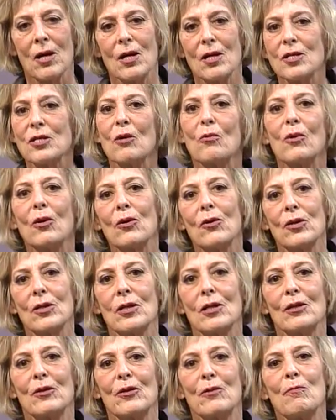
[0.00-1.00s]
So we're going
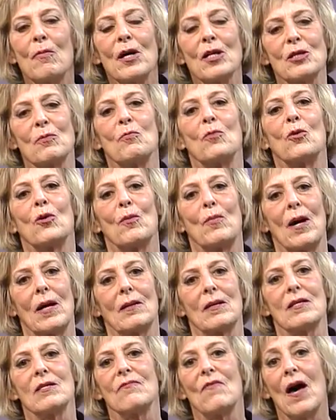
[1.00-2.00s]
to learn much more about
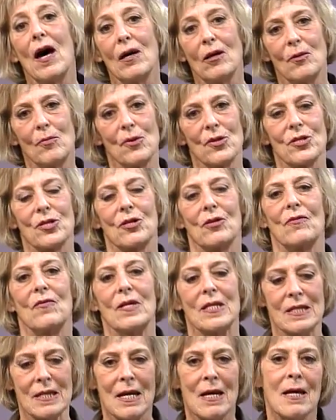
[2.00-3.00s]
this valuable
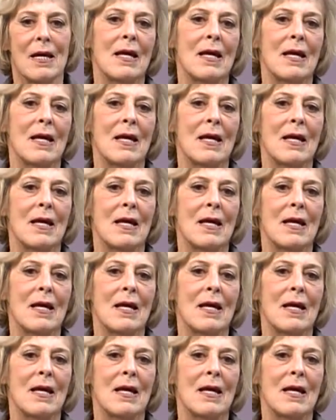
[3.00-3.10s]
service